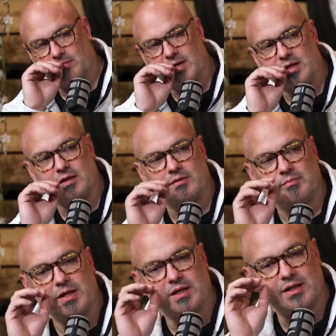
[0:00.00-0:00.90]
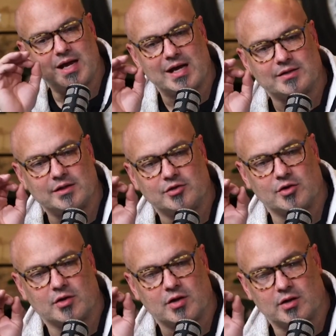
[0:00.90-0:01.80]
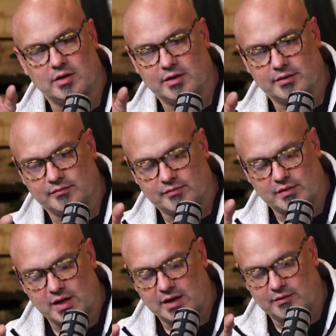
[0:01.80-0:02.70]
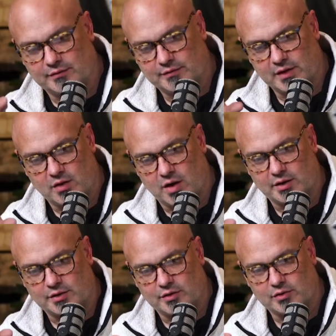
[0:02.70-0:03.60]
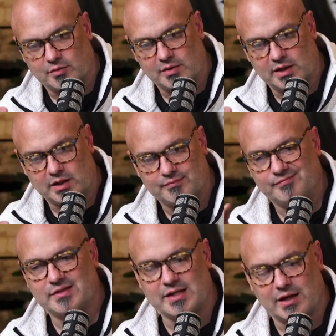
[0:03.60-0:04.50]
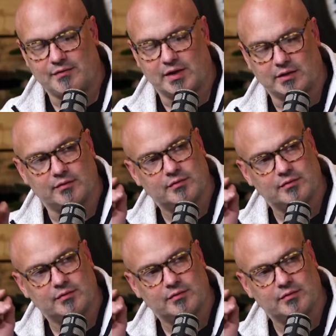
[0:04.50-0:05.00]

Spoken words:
Being a nasty jerk kind of, on social media, it's not effective.